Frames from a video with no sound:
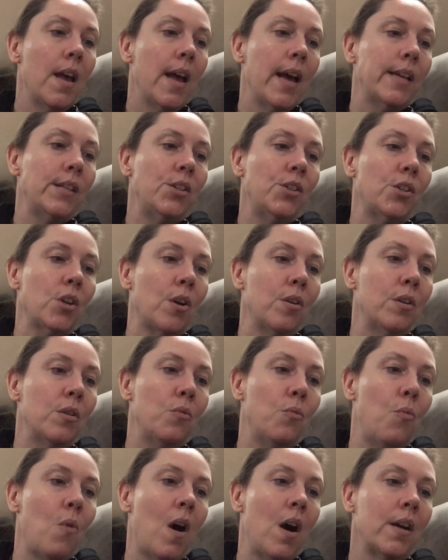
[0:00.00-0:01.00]
I
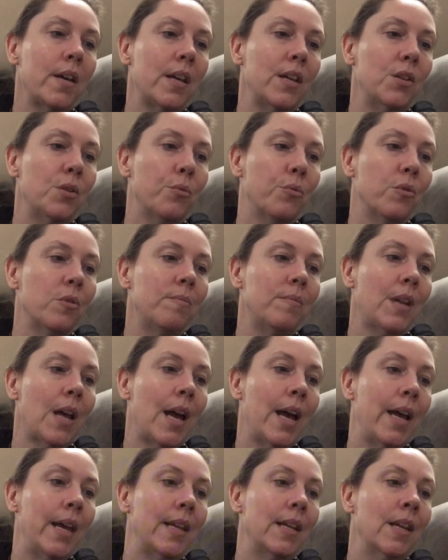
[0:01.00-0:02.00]
started walking to room
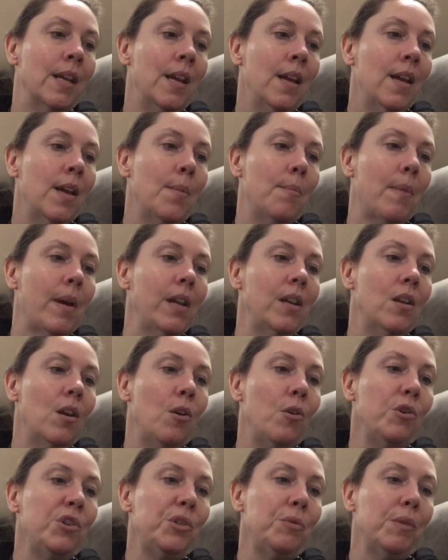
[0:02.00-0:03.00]
9. My
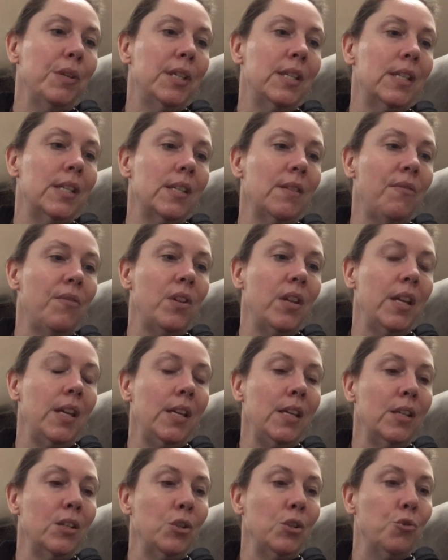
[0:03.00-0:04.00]
nose was
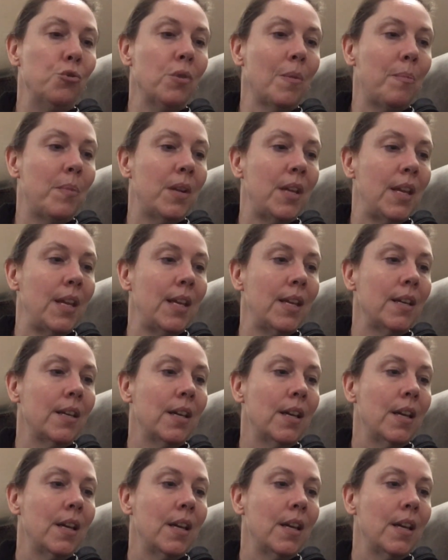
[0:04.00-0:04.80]
sniffling and drippity.